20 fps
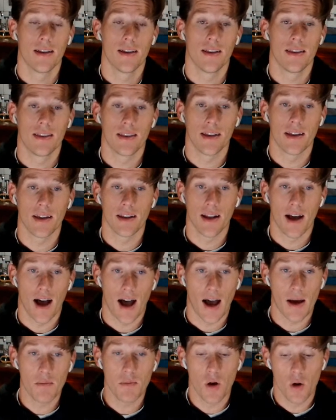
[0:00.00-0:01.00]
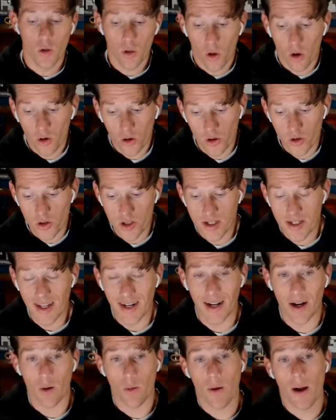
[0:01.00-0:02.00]
then I'm no longer
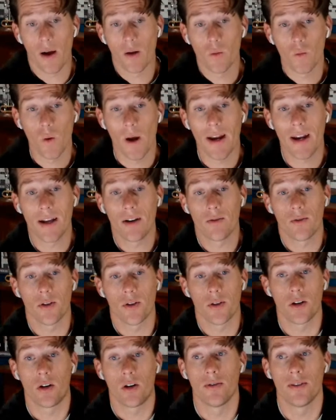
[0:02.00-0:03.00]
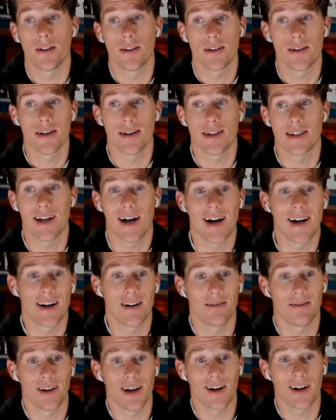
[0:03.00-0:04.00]
sitting around waiting for the Dolphins to sign
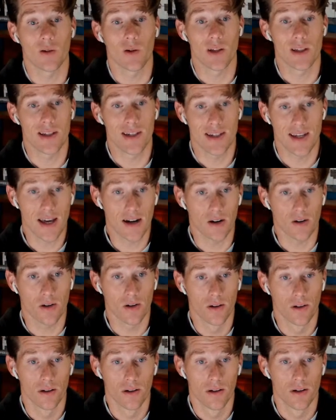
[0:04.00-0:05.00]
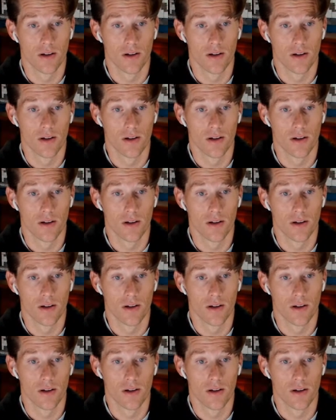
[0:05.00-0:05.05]
a veteran center.